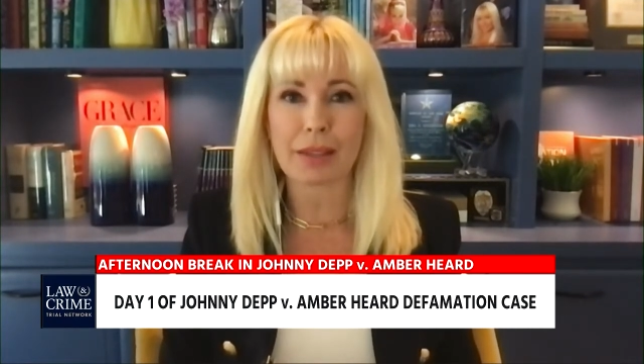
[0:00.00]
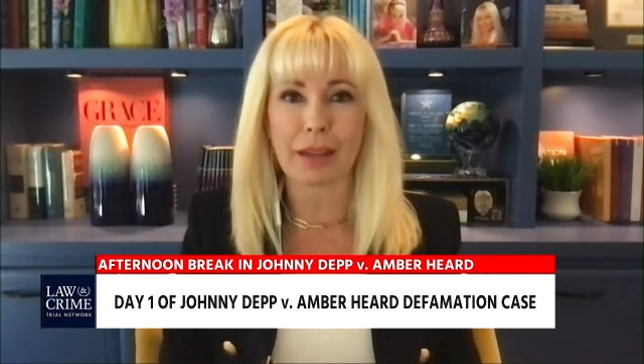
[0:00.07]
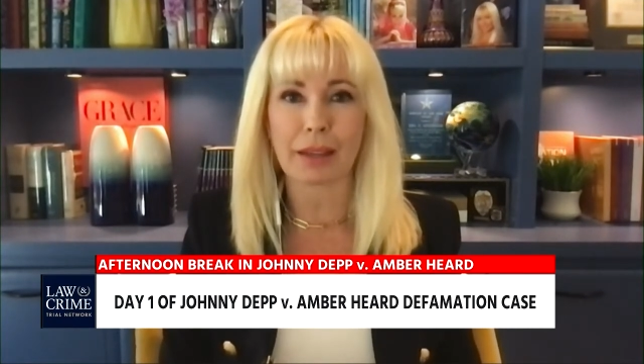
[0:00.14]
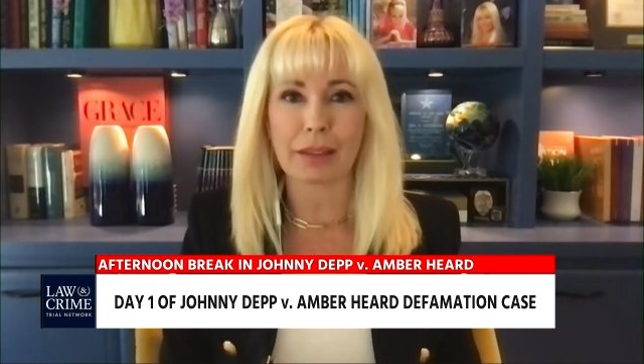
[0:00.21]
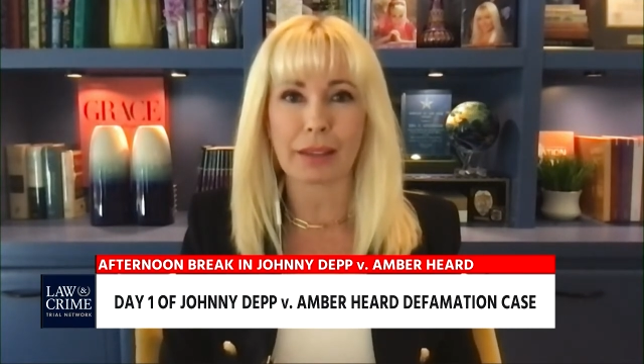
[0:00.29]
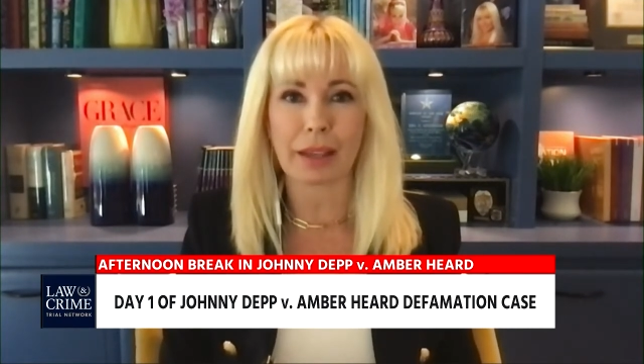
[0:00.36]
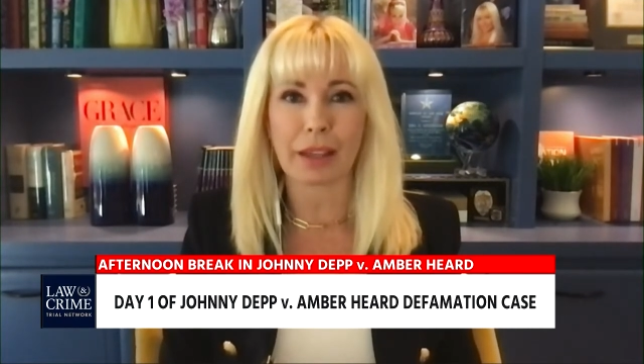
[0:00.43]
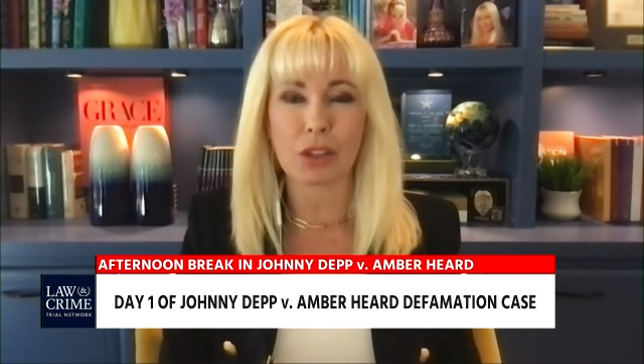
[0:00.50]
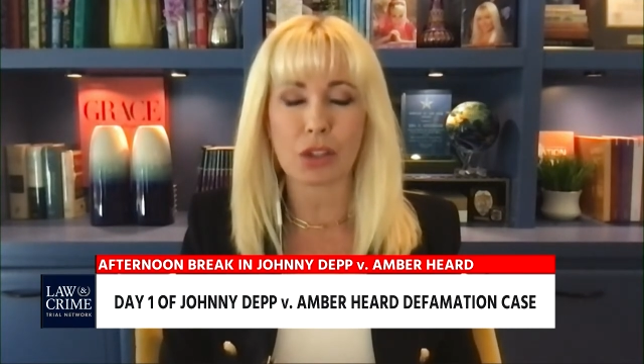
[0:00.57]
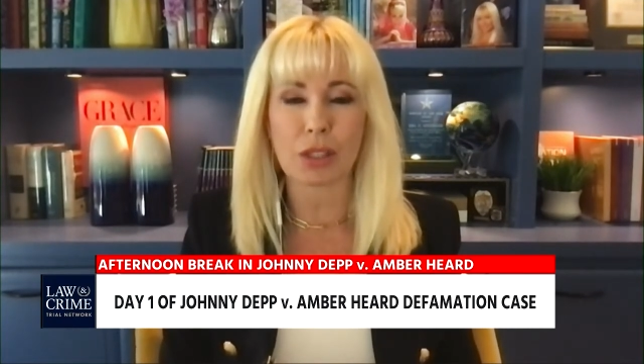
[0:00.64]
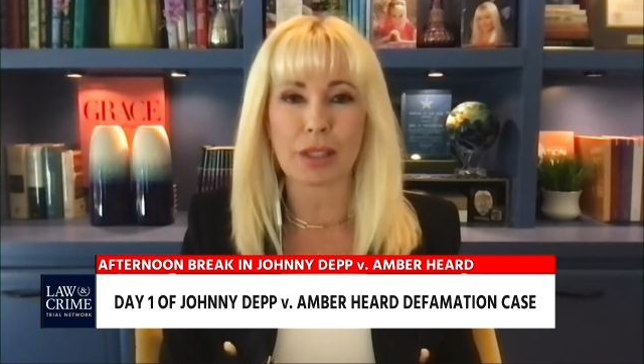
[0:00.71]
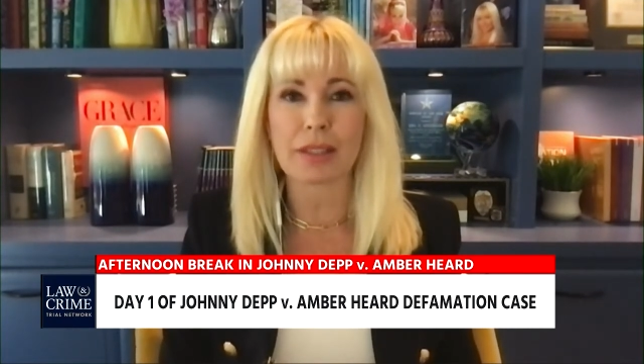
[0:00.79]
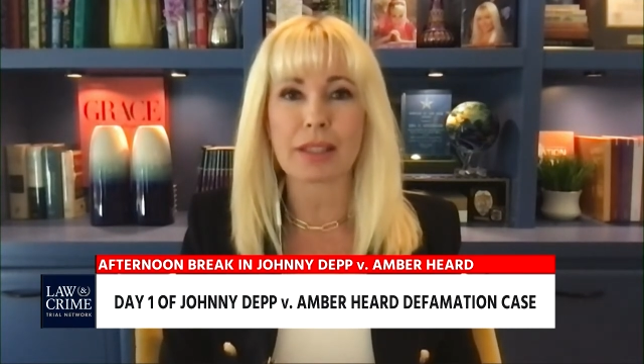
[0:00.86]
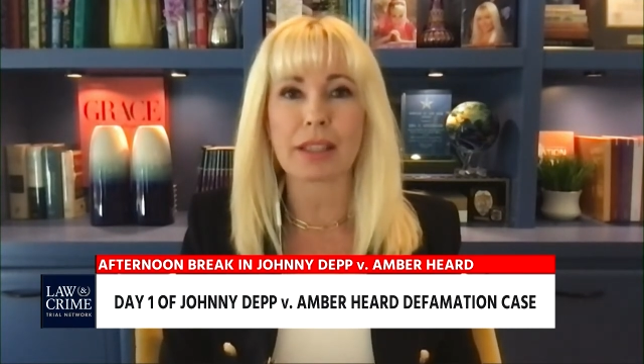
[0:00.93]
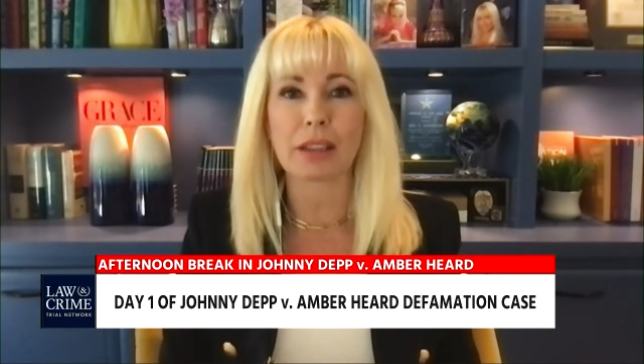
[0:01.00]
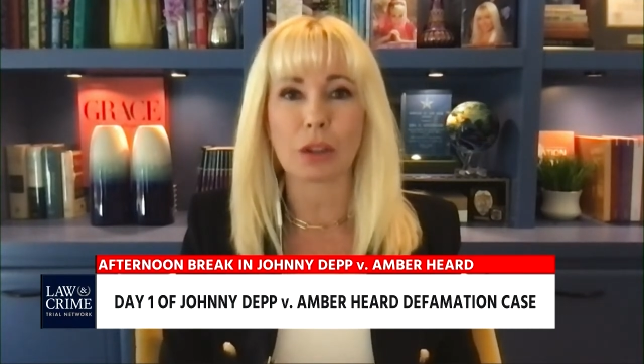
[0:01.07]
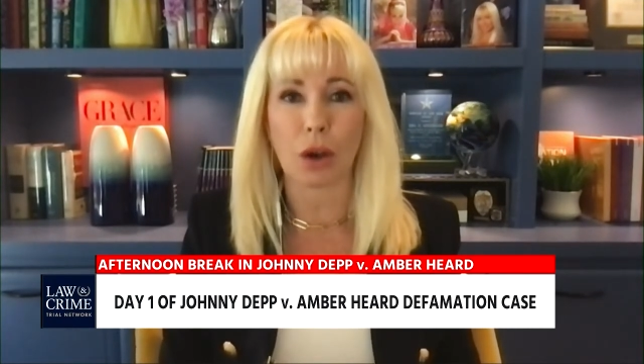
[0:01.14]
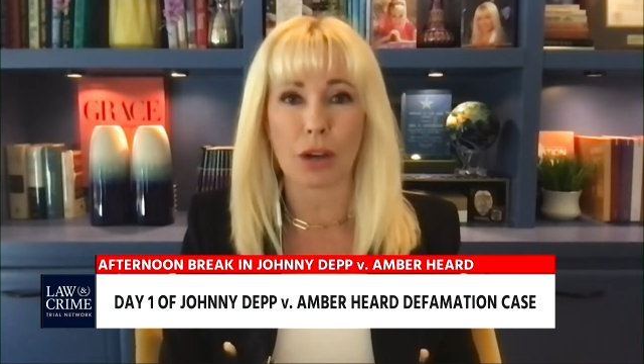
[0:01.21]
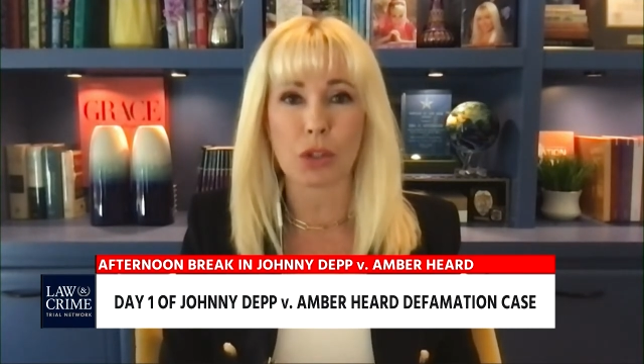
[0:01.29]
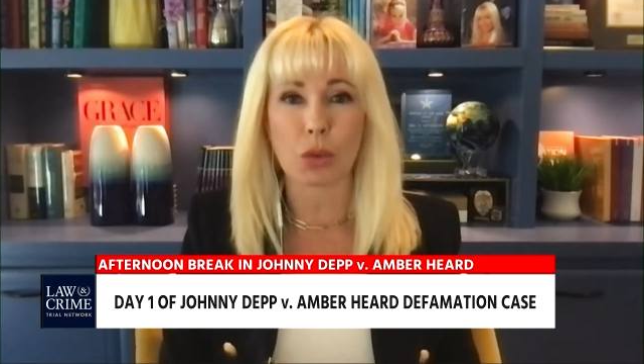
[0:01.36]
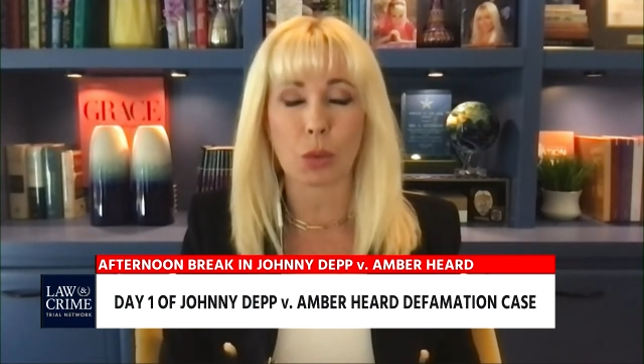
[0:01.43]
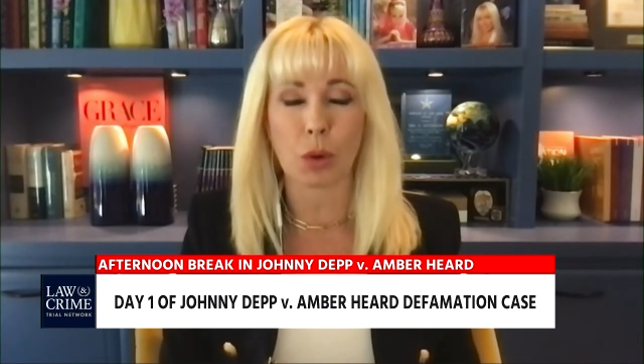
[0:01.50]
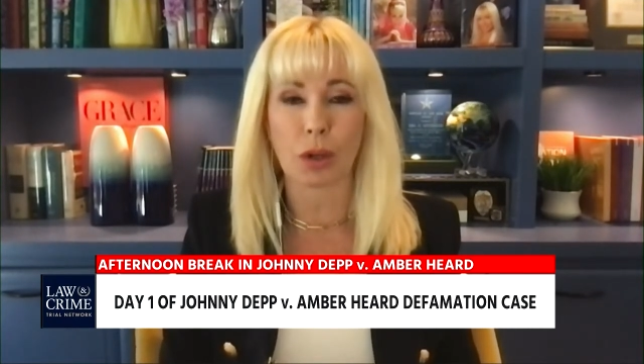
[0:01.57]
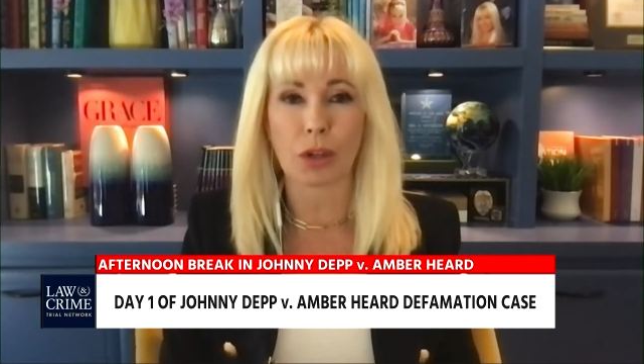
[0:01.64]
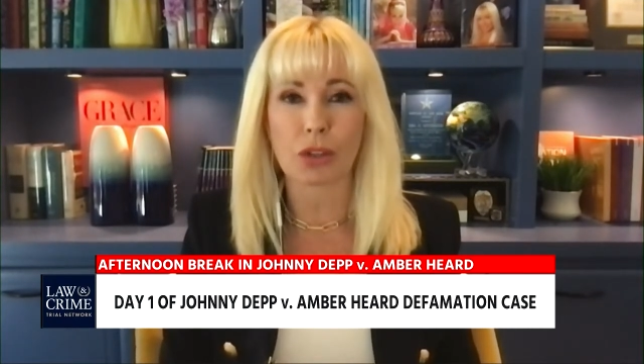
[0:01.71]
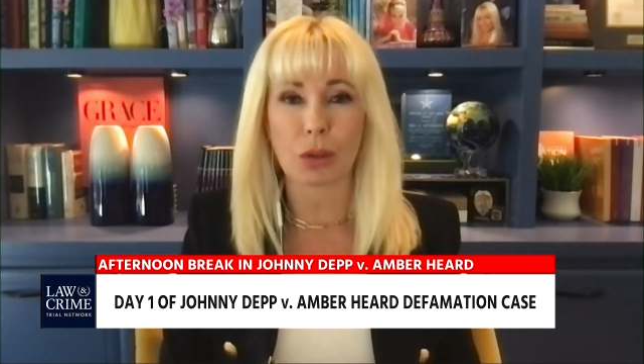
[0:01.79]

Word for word: allegations he lost work